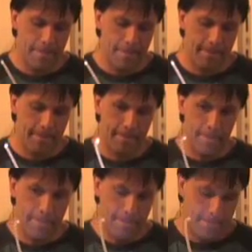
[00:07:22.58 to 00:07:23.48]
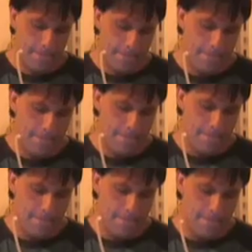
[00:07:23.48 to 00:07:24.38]

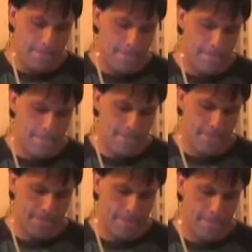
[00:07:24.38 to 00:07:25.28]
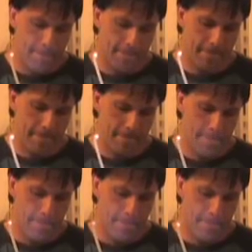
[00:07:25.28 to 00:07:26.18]

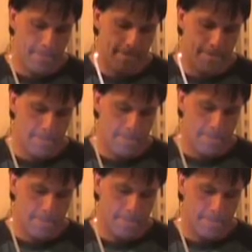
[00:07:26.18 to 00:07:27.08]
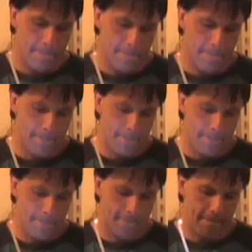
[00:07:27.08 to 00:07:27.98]

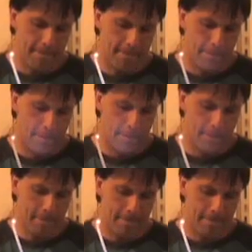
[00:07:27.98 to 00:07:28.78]
Nothing is said.